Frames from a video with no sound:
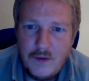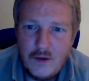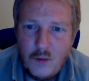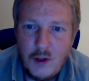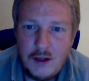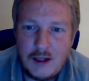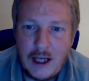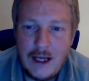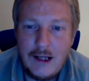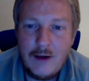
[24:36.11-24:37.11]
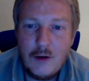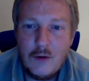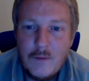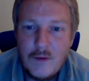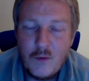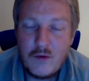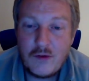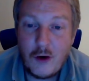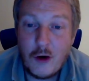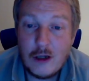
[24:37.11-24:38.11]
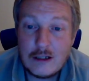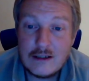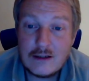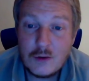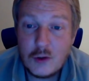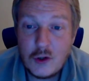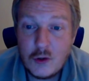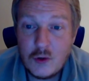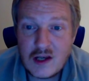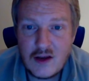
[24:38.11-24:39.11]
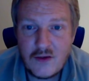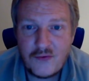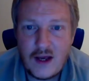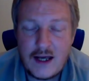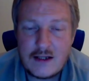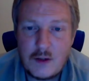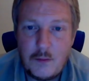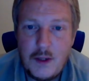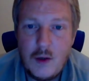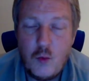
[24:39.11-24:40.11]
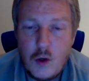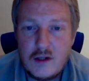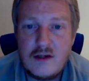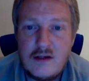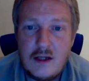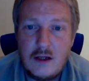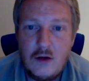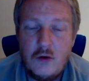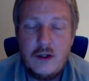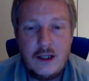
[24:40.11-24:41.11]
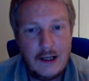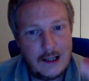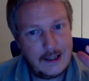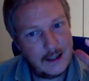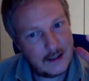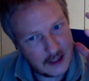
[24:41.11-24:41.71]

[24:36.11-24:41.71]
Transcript: will tell you with all this good news, if XRP was a security, like a